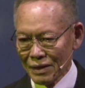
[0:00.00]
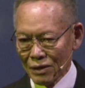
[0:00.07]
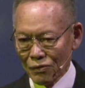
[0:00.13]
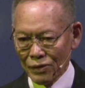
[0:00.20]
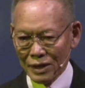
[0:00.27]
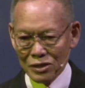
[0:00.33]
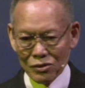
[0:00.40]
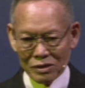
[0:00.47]

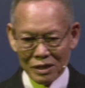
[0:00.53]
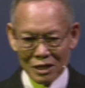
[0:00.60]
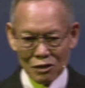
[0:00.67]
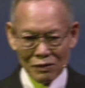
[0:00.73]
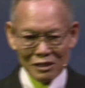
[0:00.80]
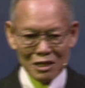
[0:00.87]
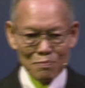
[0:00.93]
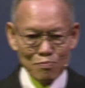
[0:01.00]
When you think
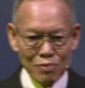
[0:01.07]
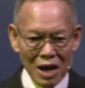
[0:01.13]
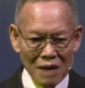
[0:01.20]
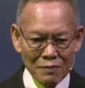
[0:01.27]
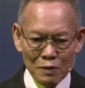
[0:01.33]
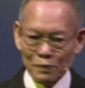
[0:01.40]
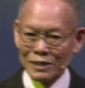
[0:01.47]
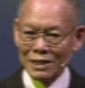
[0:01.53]
you are
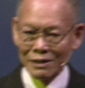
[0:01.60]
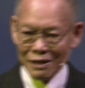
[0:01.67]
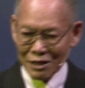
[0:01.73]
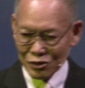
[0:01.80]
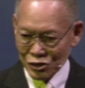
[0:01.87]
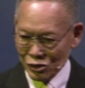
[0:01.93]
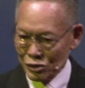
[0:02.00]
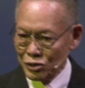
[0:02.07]
deprived of the
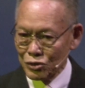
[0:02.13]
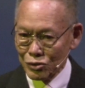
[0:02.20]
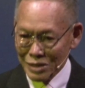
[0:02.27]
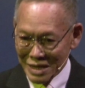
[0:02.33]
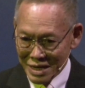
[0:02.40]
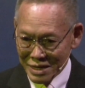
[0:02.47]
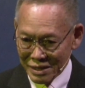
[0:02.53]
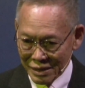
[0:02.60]
attention you
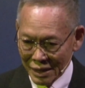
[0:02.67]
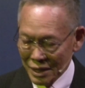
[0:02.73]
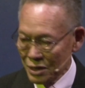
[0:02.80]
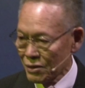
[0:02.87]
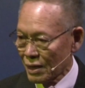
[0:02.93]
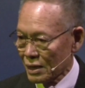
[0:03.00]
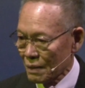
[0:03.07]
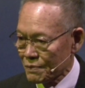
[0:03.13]
need,
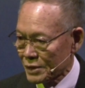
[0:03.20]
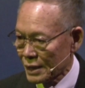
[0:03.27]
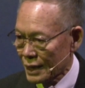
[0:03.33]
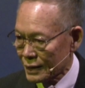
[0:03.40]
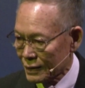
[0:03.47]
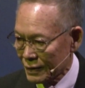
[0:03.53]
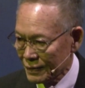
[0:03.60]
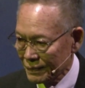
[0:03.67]
you get
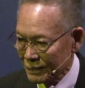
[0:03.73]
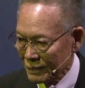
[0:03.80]
upset.